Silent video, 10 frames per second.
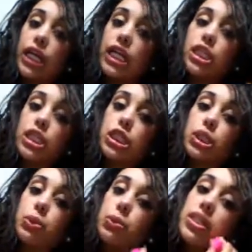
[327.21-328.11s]
can
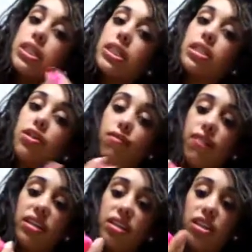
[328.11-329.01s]
actually squeeze it into
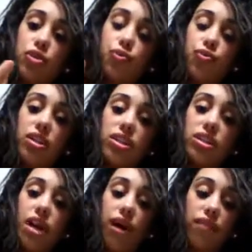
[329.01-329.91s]
your face, and it's
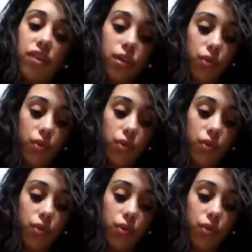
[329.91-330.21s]
really soft.